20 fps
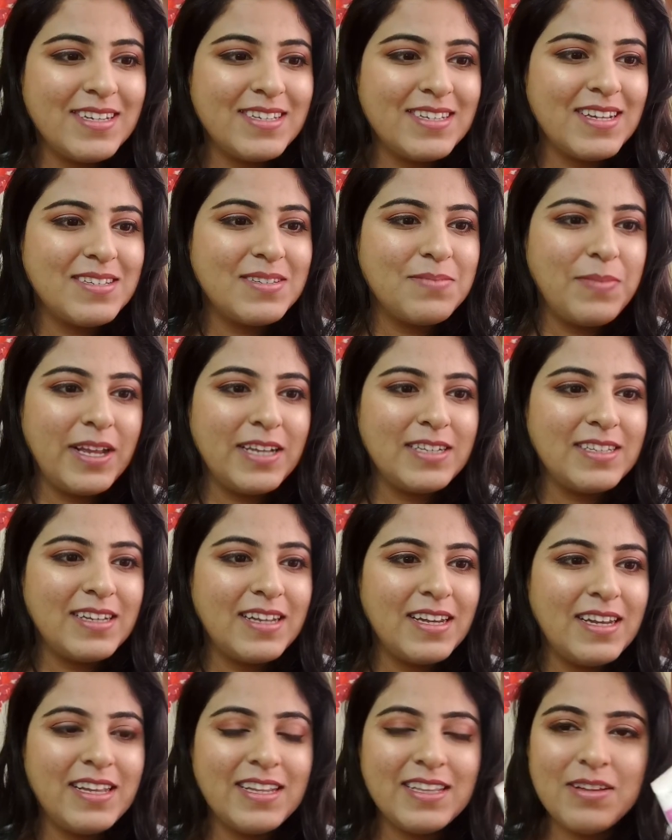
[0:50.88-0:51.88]
this is
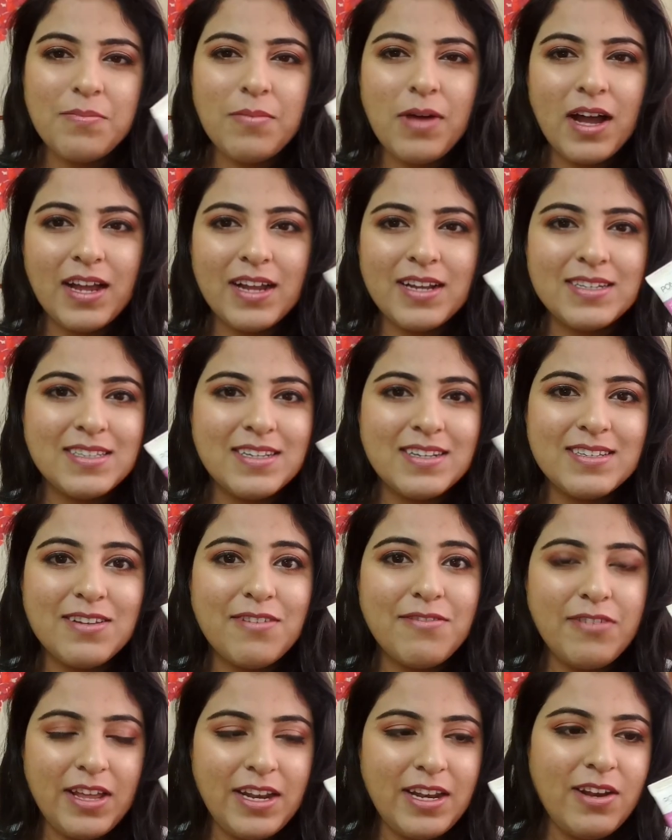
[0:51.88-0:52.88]
basically in the market since
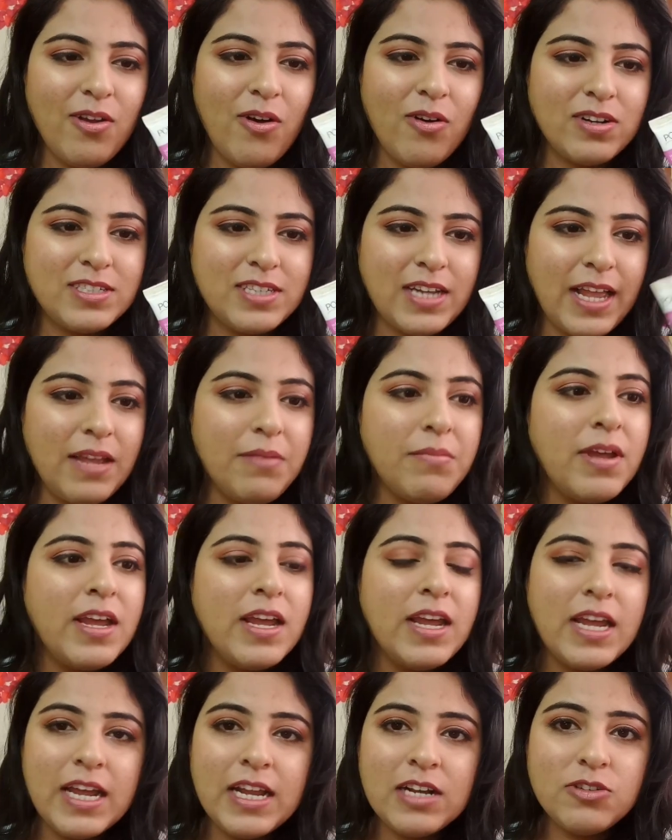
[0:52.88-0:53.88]
a very long time.
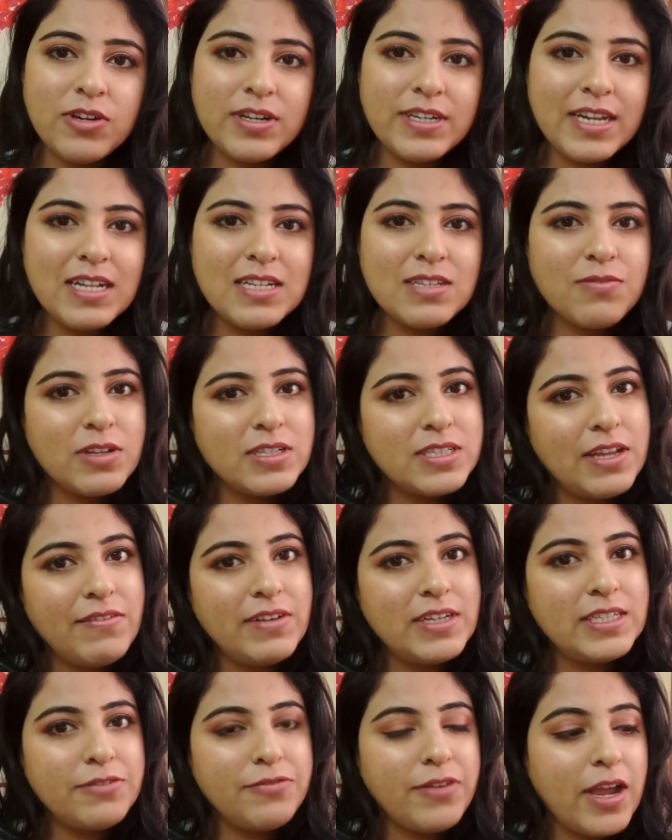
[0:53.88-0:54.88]
It retails for
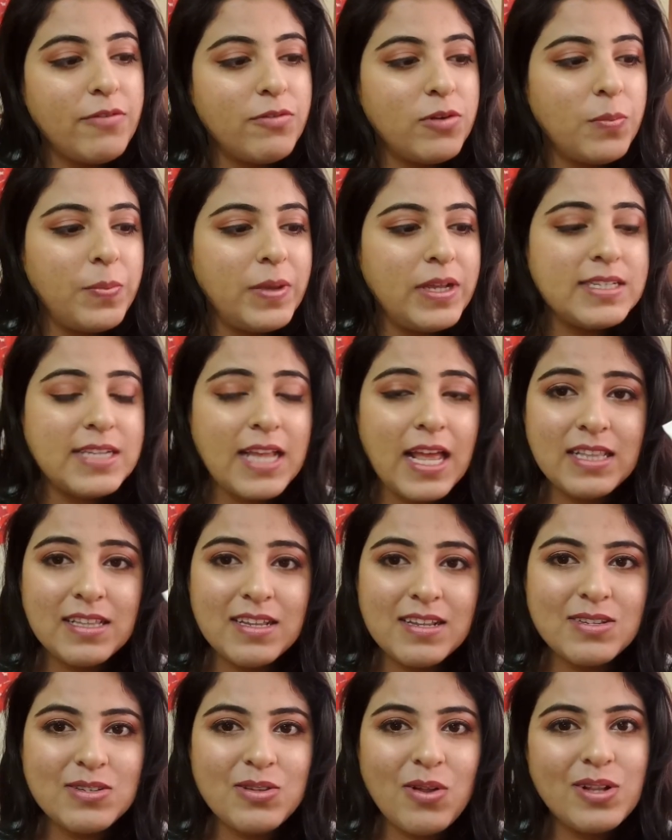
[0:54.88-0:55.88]
75 rupees
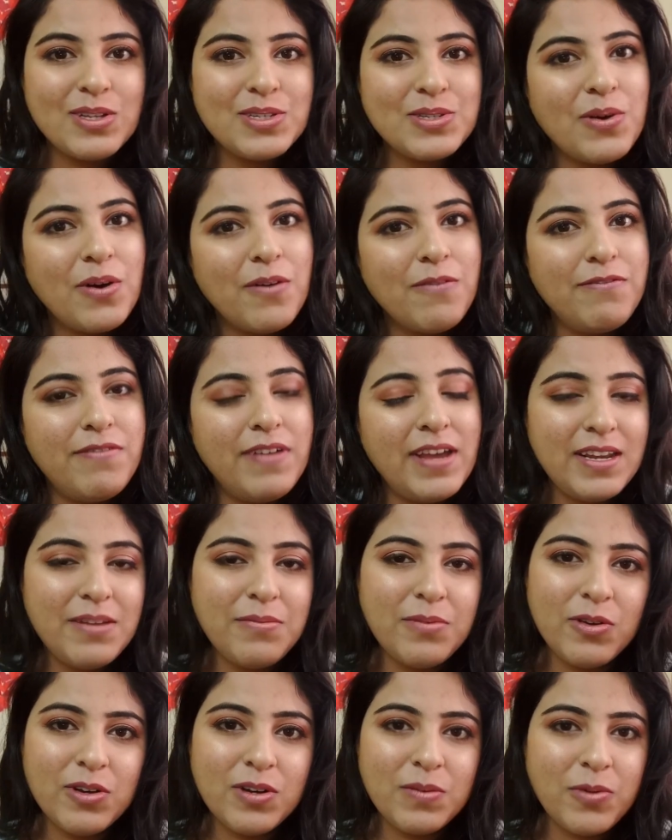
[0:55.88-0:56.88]
and this is also a
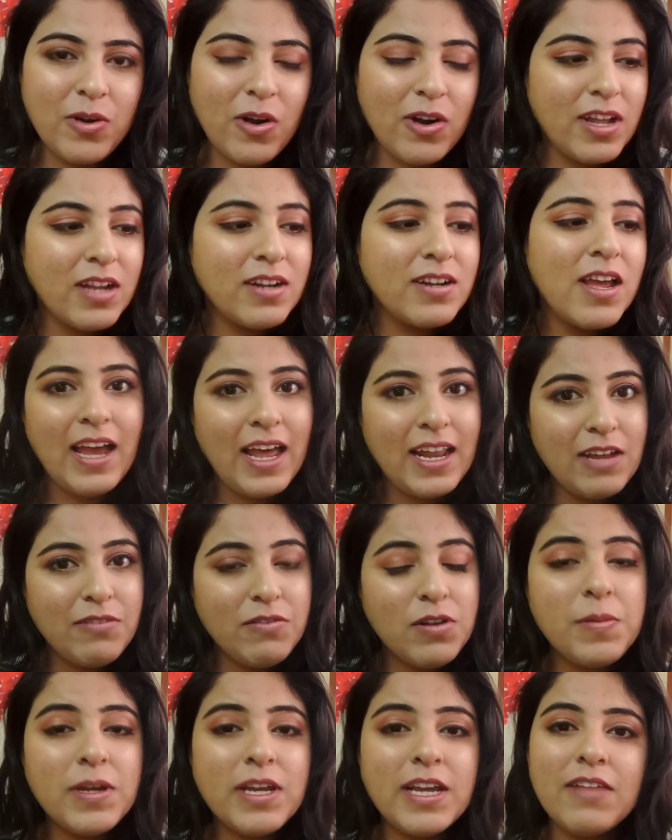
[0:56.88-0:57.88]
very good product.
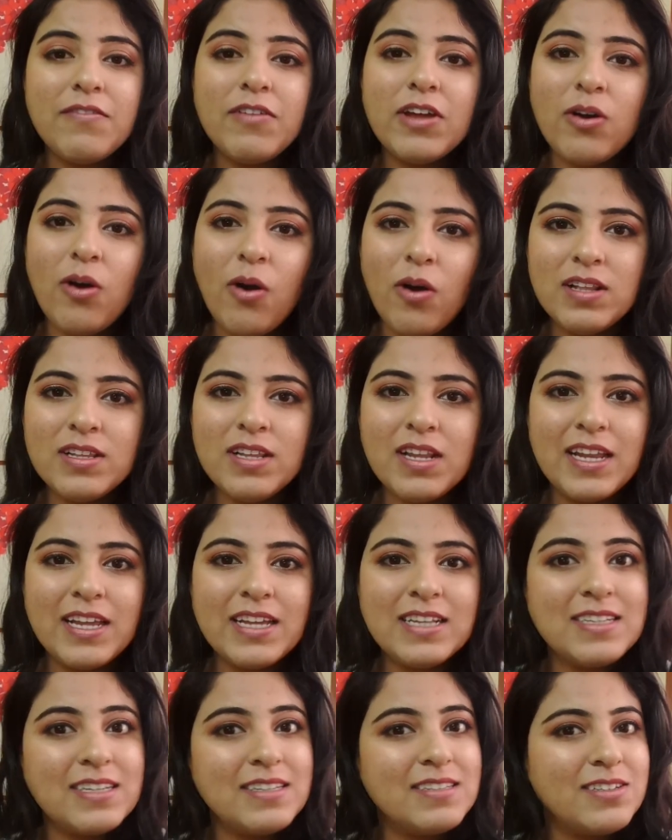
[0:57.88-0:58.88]
And I will be giving all the
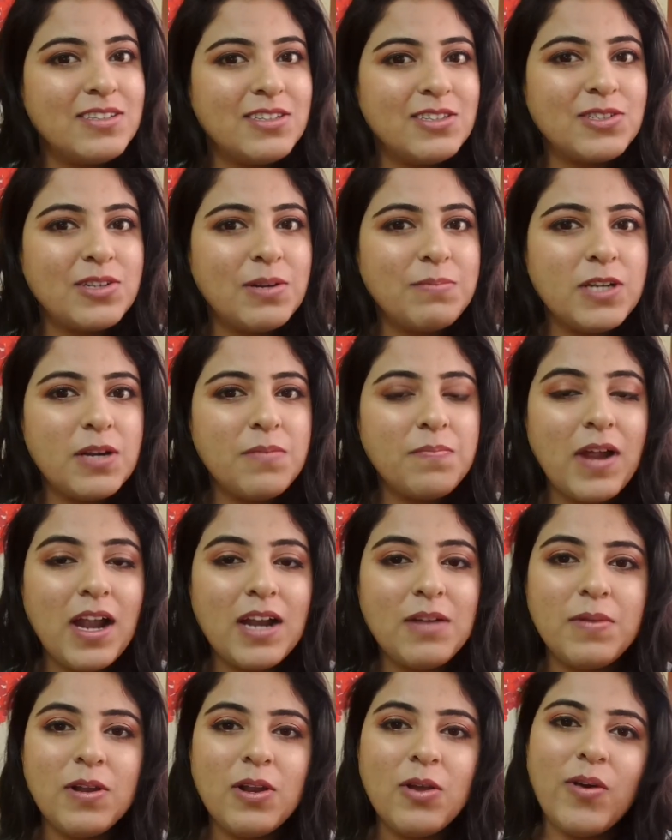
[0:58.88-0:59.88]
links in the description
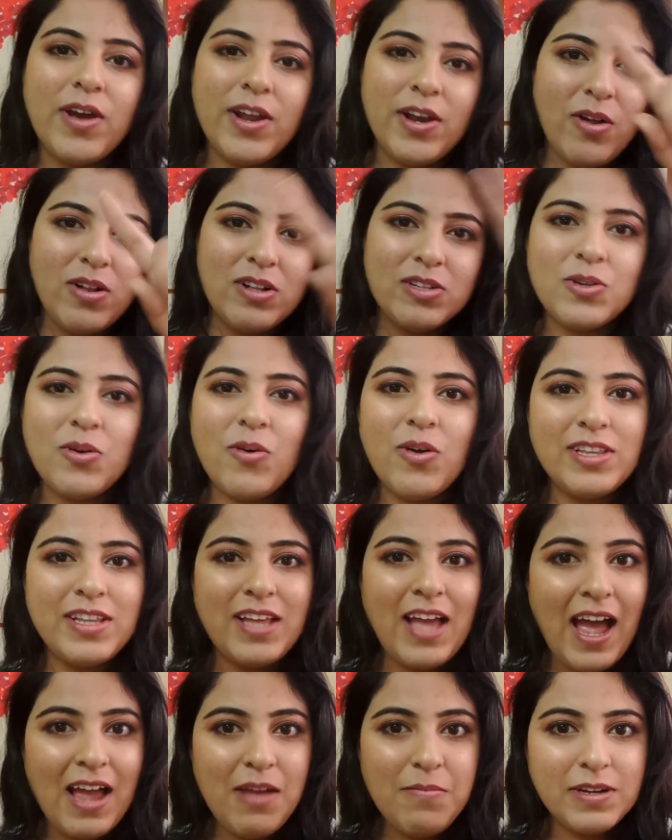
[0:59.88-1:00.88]
part below and also on
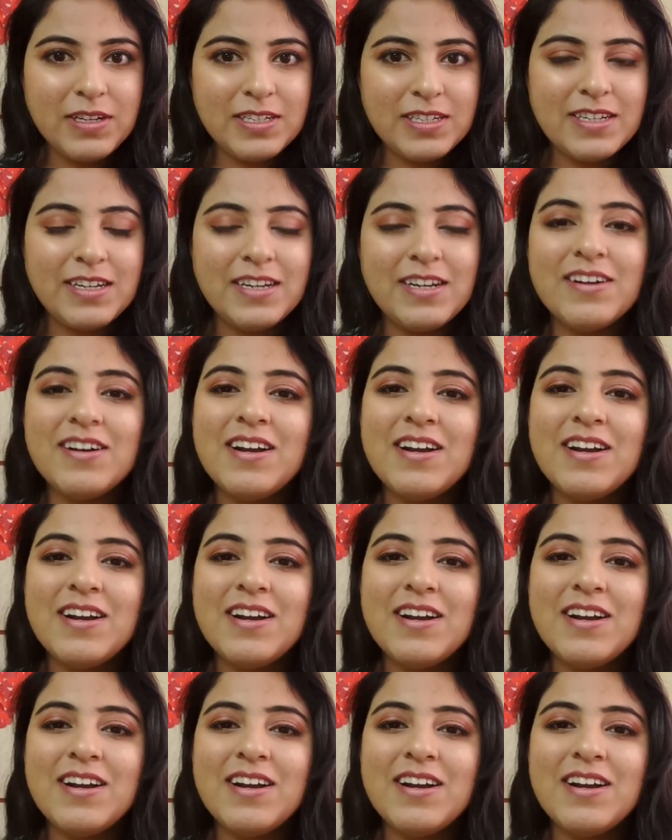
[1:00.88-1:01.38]
the I button